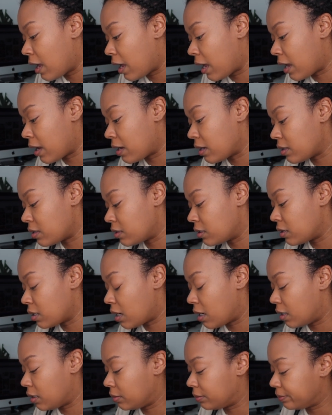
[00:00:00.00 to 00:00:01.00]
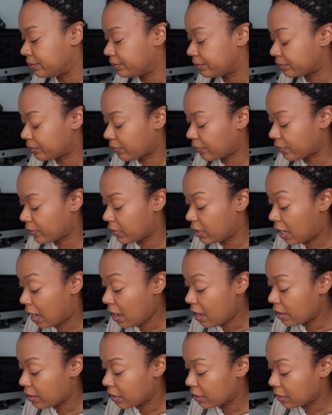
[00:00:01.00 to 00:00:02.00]
and
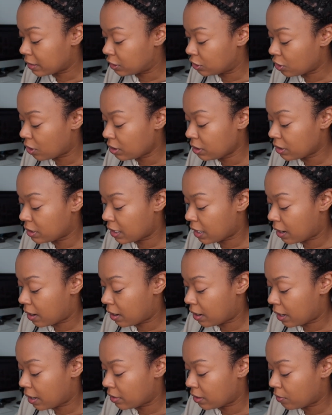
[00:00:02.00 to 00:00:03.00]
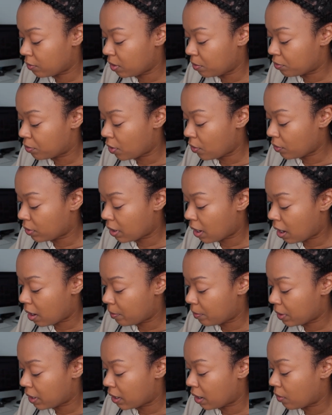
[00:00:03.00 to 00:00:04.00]
yeah, like it started there. And then we broke
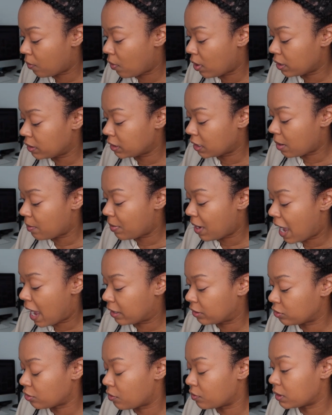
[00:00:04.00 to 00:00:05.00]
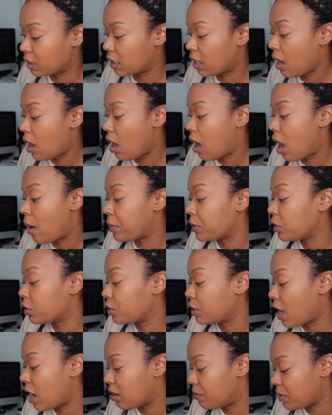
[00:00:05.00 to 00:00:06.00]
up and I wanted to get back, so I was like, I'm gonna
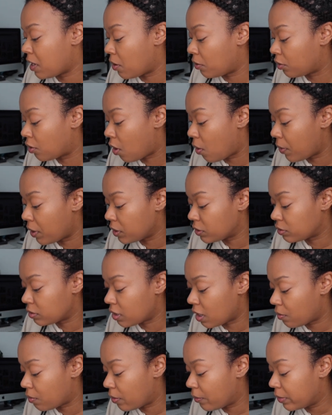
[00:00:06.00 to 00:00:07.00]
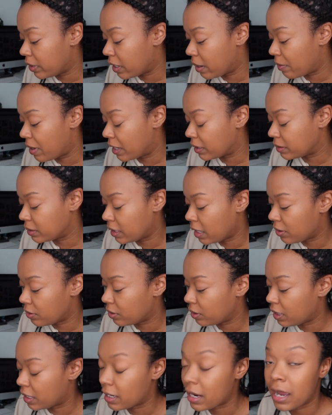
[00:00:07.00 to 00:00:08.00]
learn how to be outgoing so that when we get back
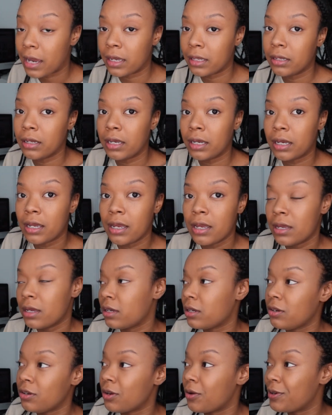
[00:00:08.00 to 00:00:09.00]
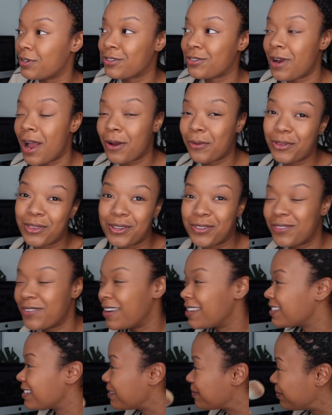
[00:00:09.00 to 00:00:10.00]
together, like I can like, you know, interact with his
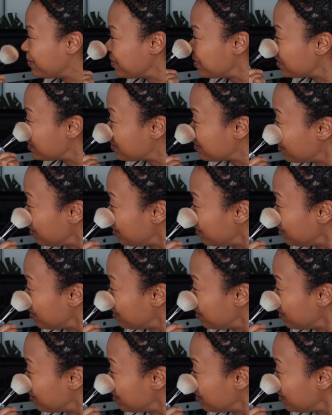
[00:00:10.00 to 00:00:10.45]
friends and